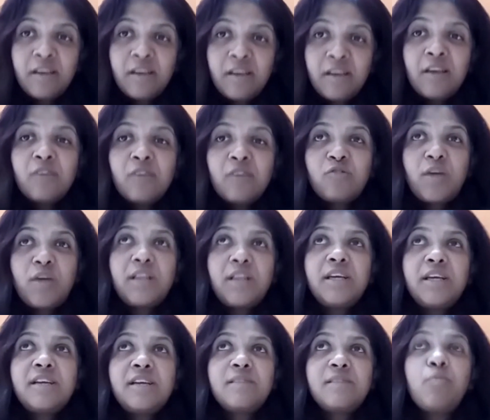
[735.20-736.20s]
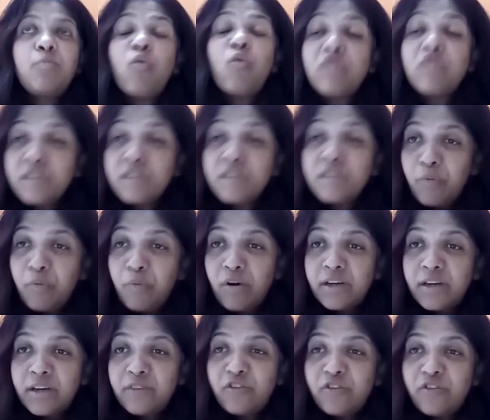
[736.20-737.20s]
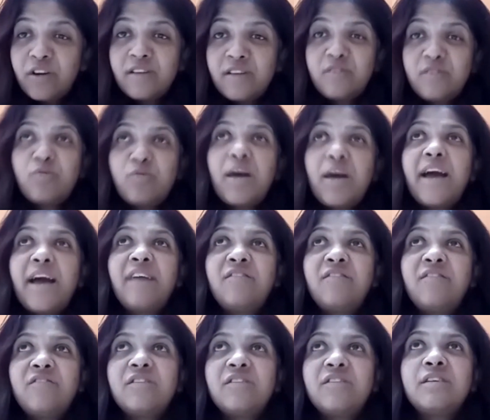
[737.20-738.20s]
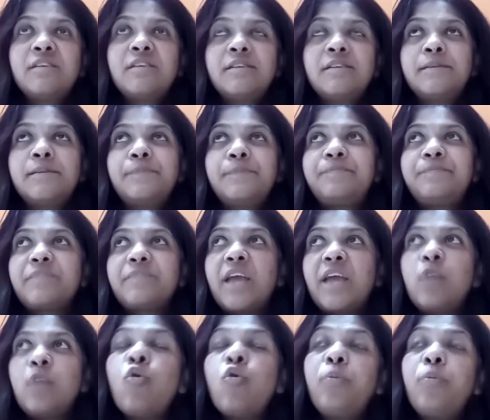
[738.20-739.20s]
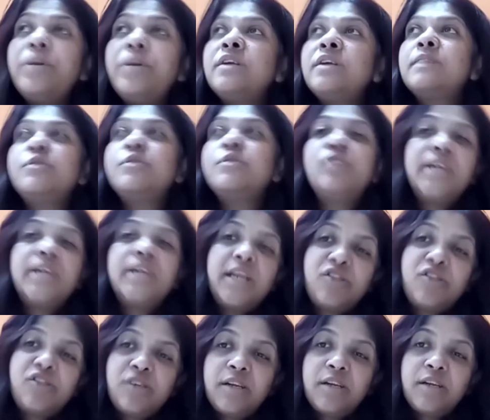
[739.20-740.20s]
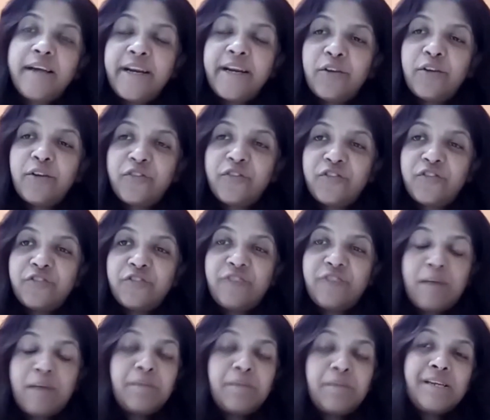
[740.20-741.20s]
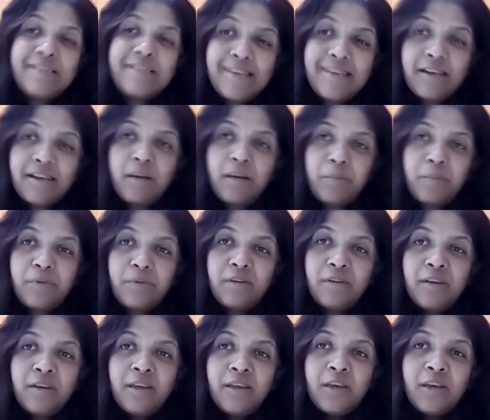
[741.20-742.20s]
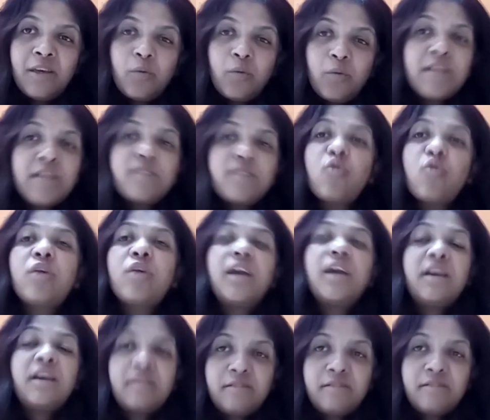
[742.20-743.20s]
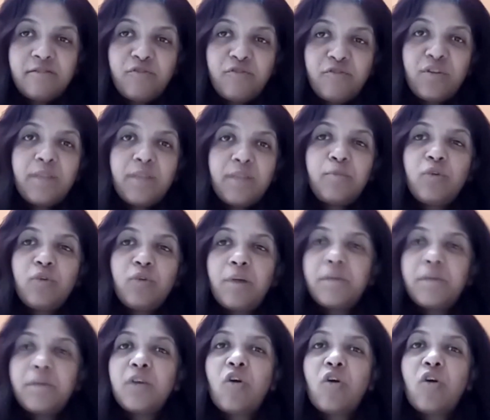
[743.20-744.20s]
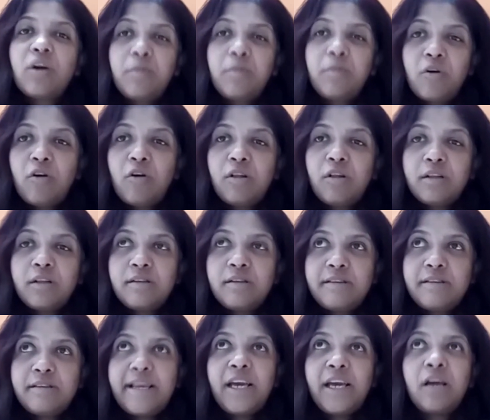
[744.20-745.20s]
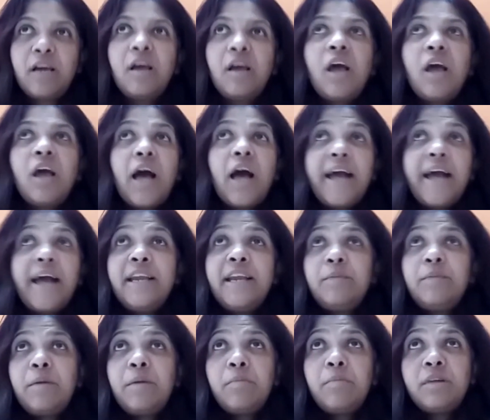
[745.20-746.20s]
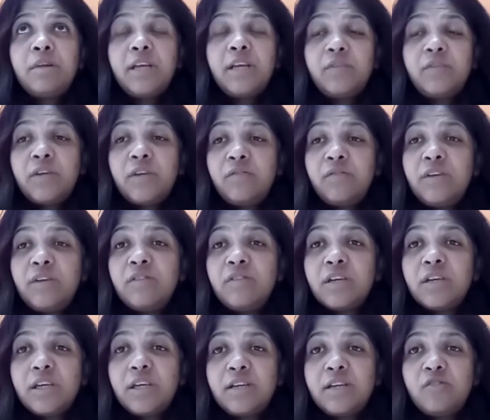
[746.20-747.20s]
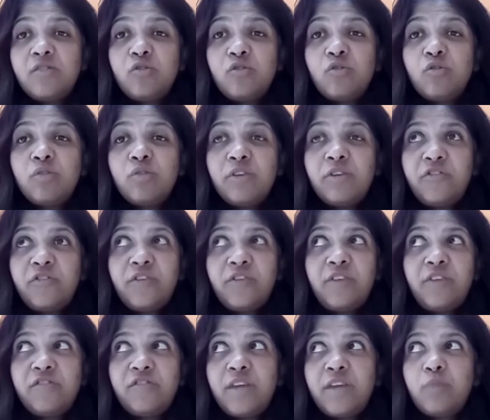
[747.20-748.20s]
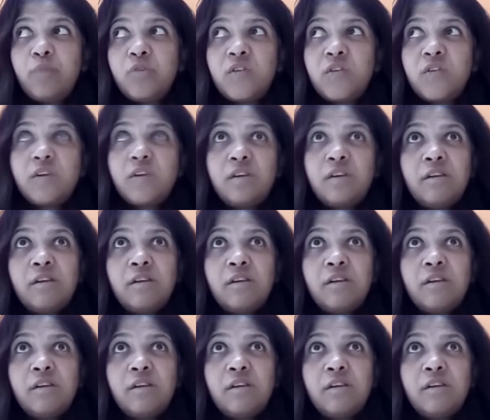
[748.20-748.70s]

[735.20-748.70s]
So I think it's most important for us to have an open communication kind of family setup where it's okay for them to come and talk about all this. Like, I remember that when we were kids, if there was a